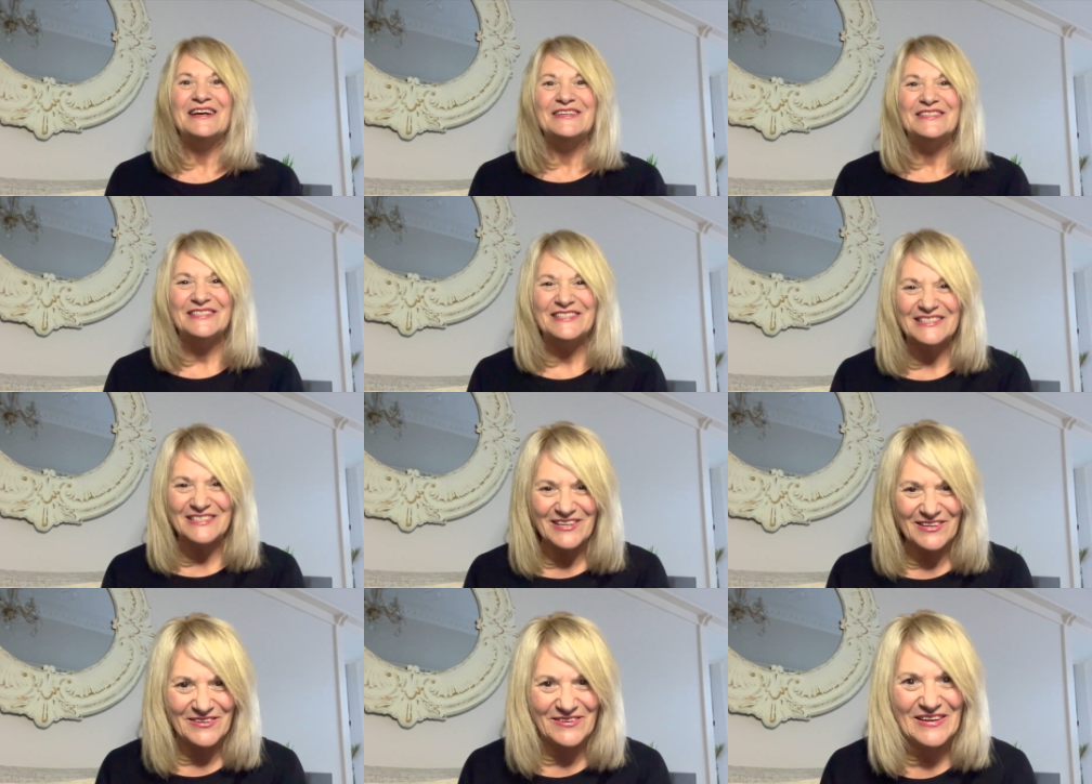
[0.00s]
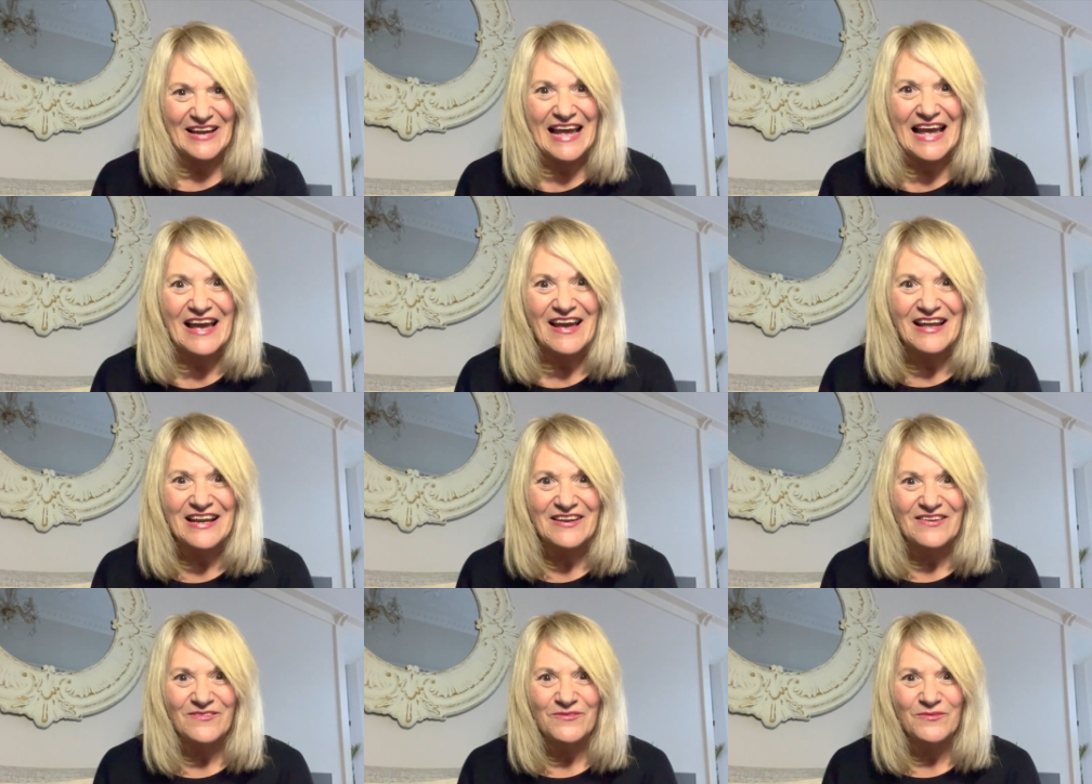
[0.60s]
So
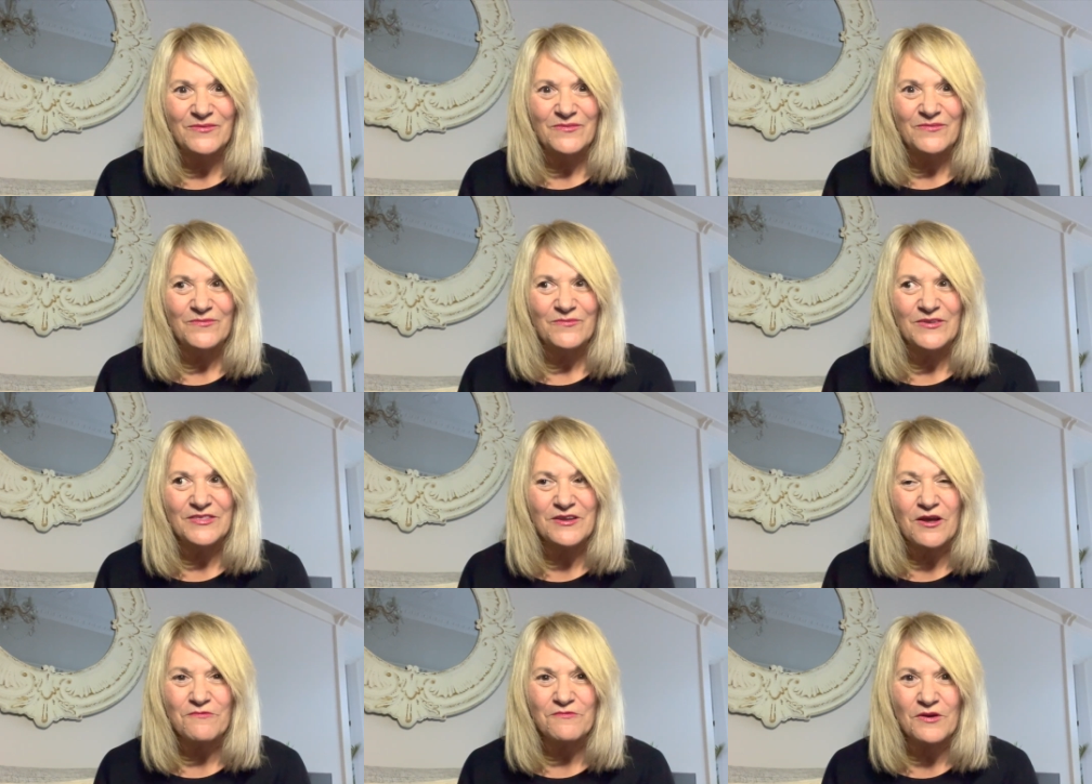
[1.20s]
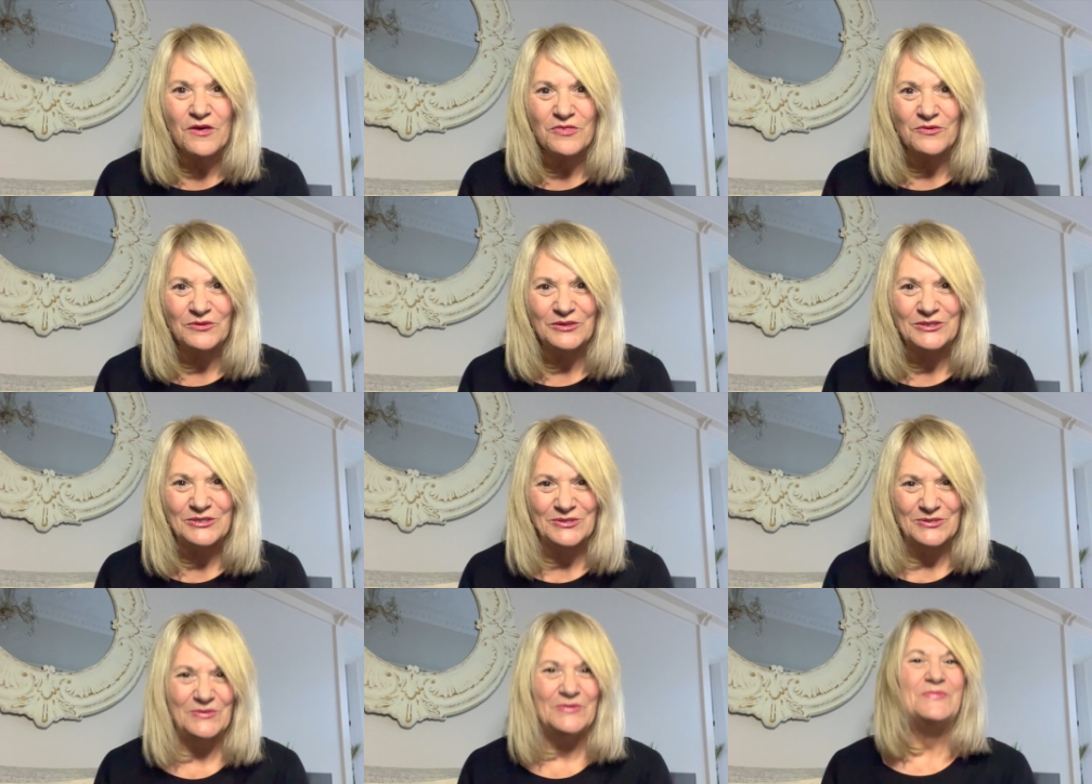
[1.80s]
with no further
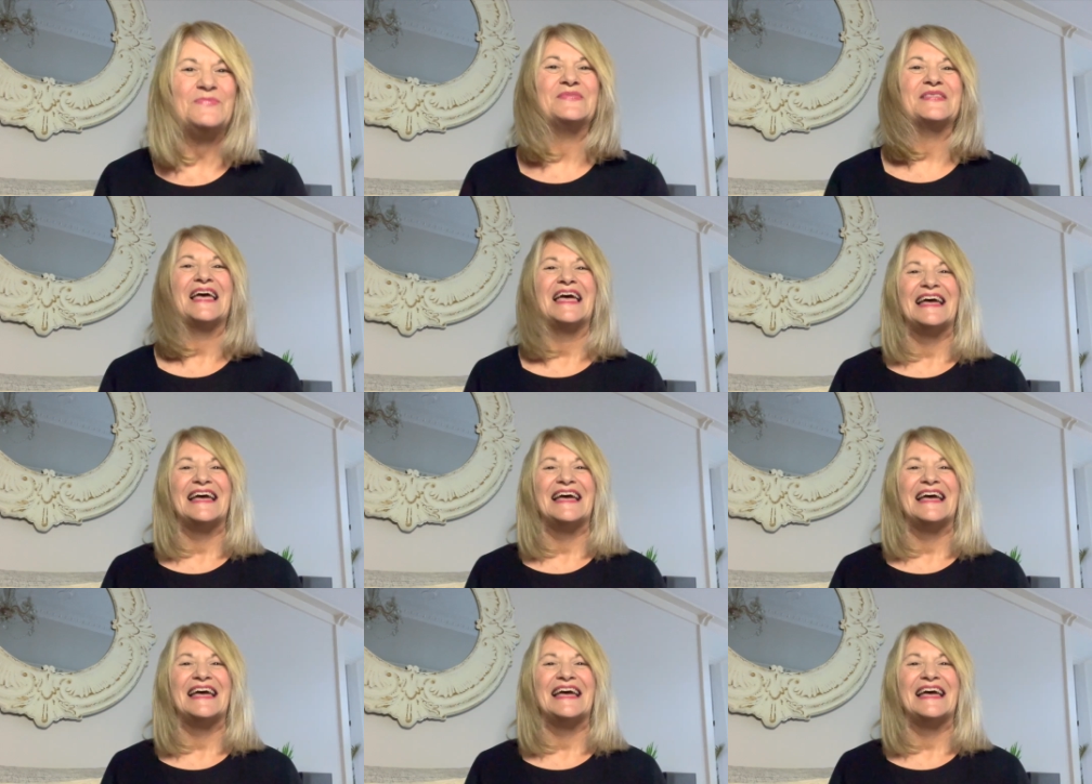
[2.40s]
ado,